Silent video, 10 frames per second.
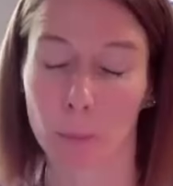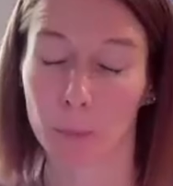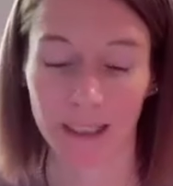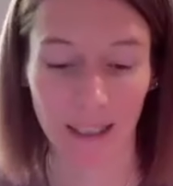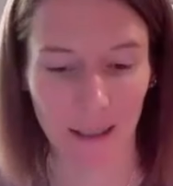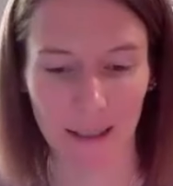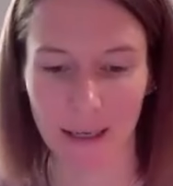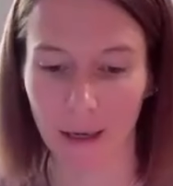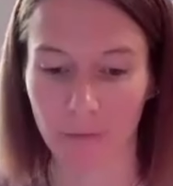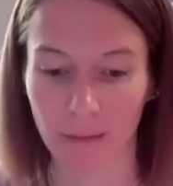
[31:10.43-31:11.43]

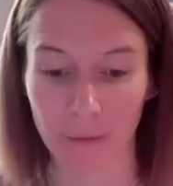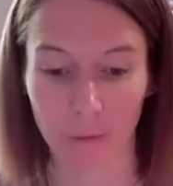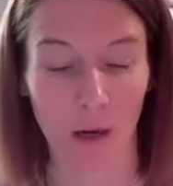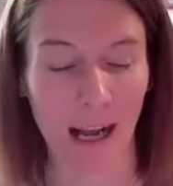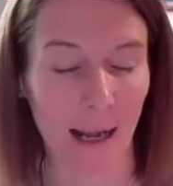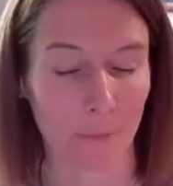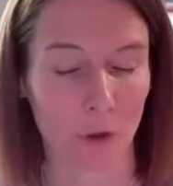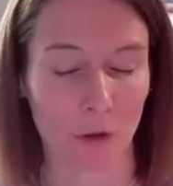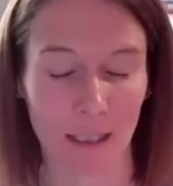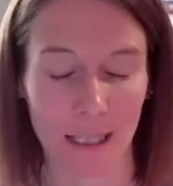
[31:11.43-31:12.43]
particularly if they've got a
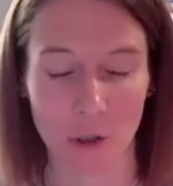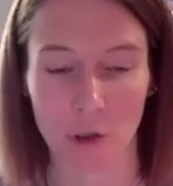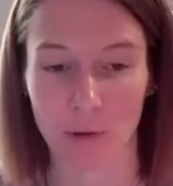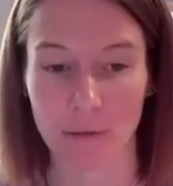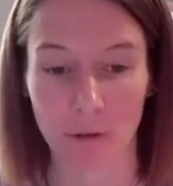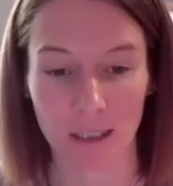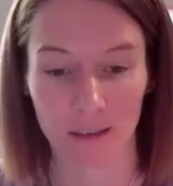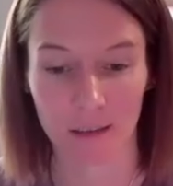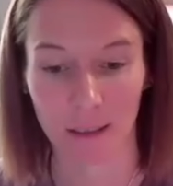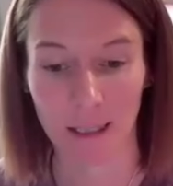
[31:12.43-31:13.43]
hamstring injury
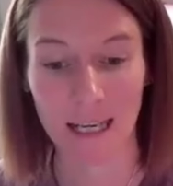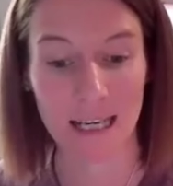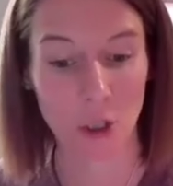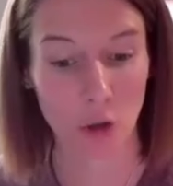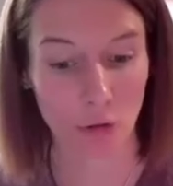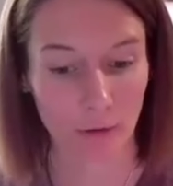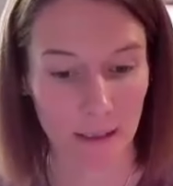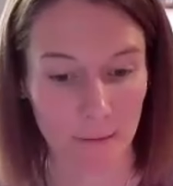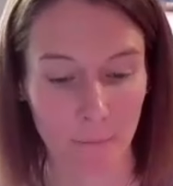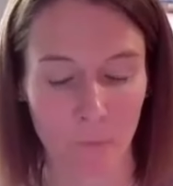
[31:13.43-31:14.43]
risk
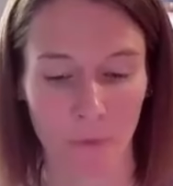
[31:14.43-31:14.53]
history,